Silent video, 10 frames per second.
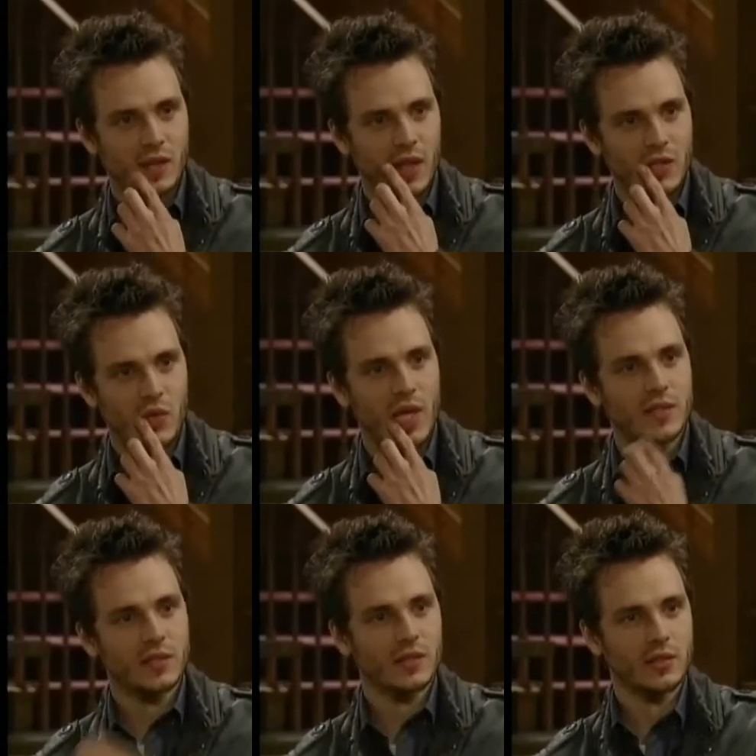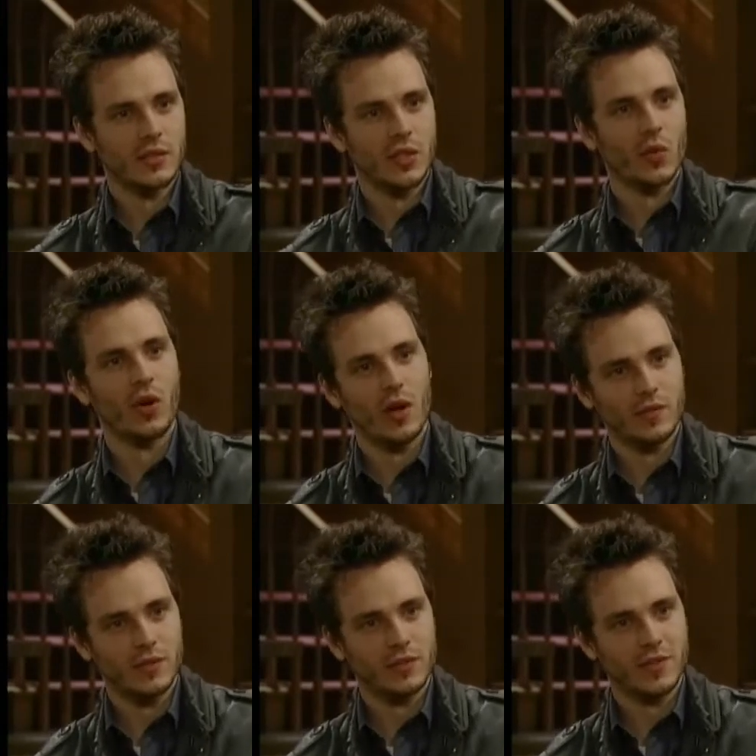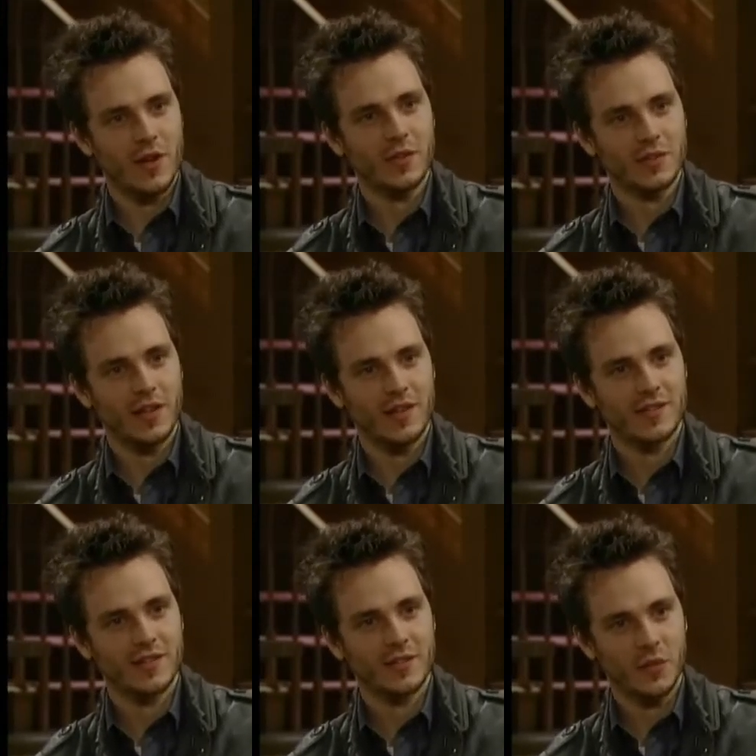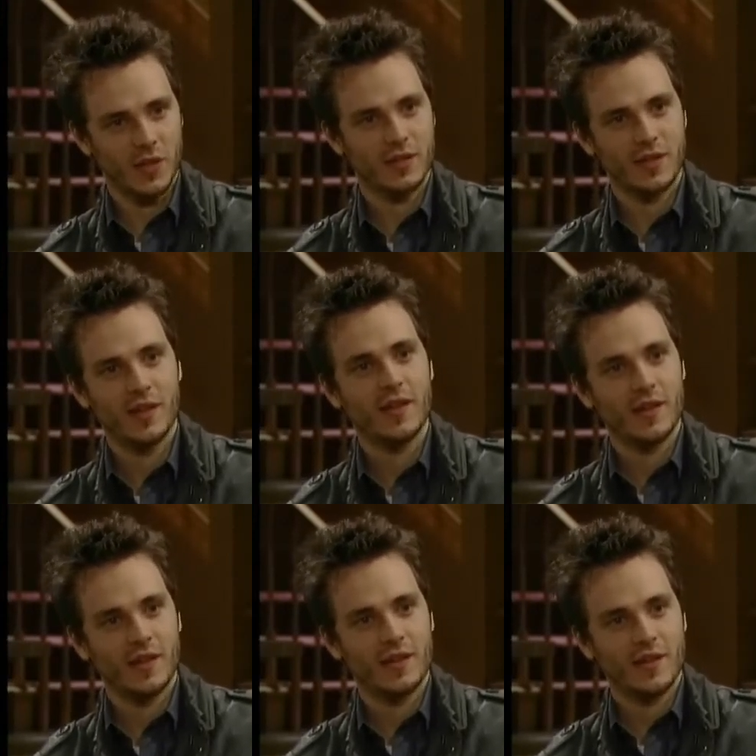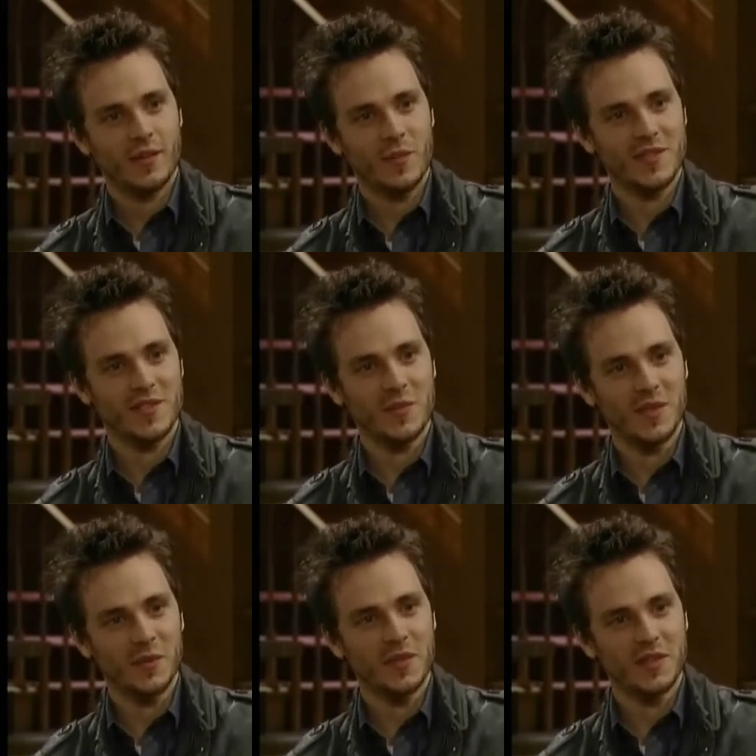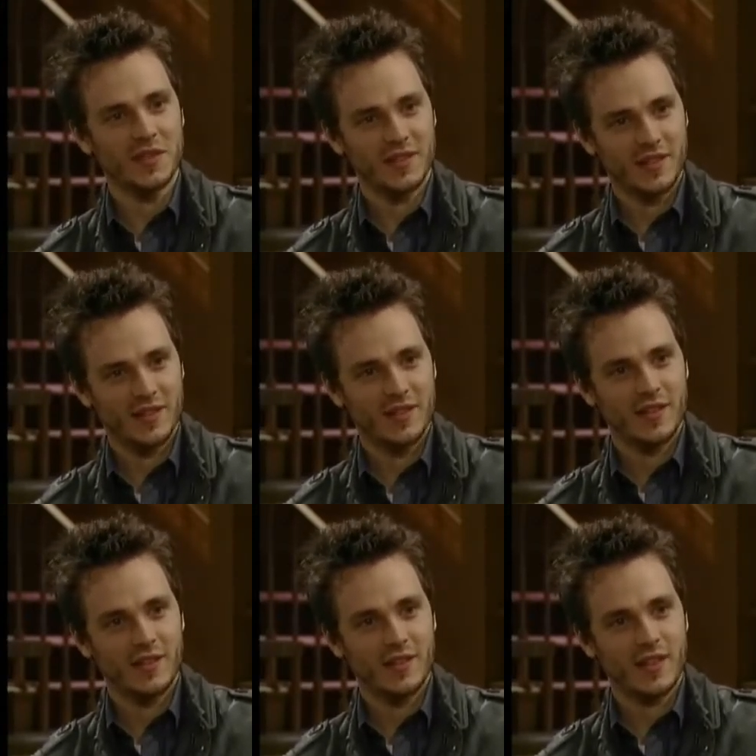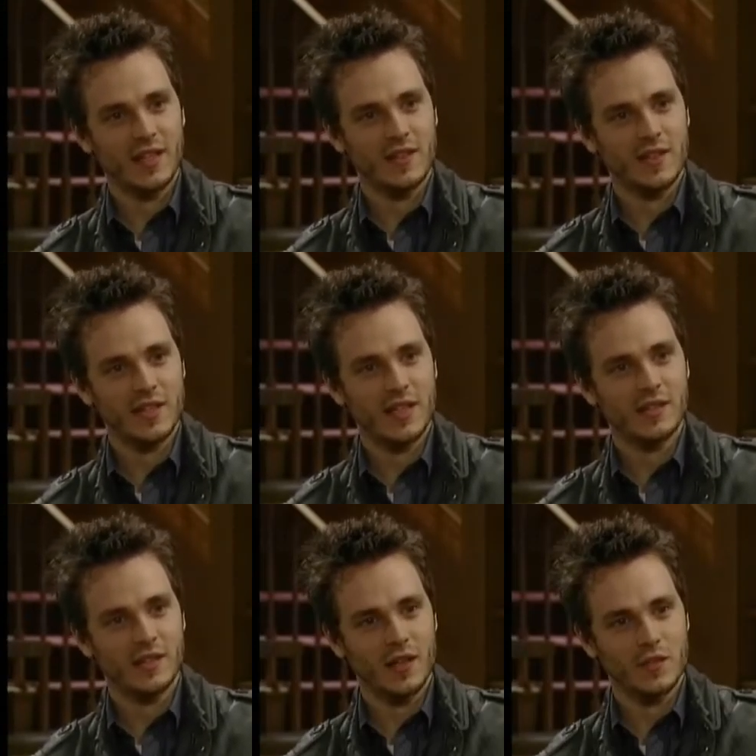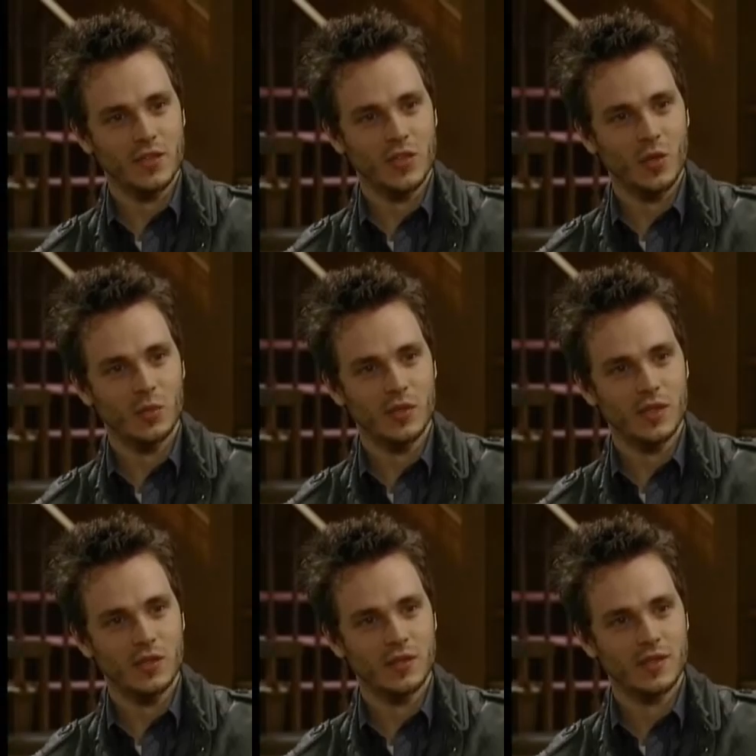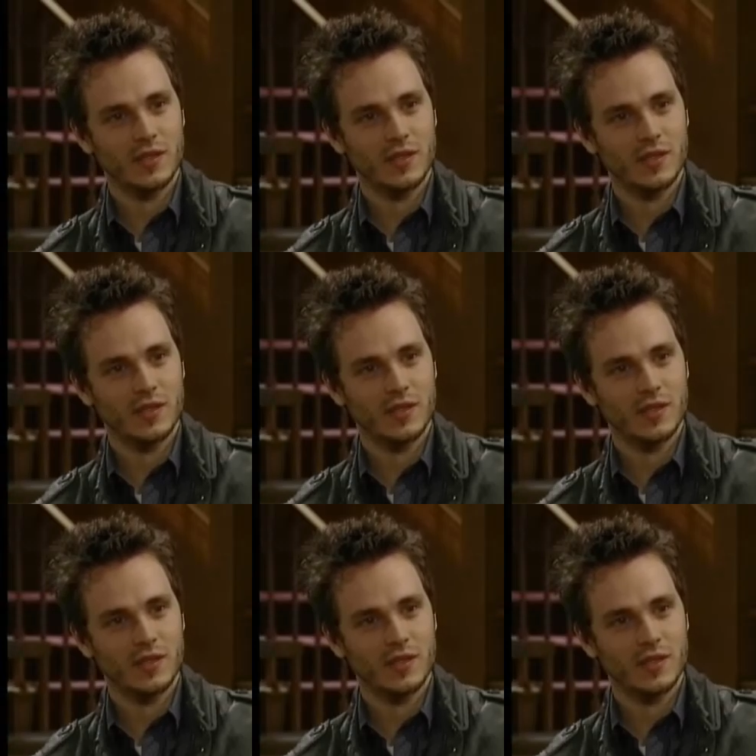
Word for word: that dress so you could show her off to those college guys, right? Must have been a real... kick in the teeth to have to show up alone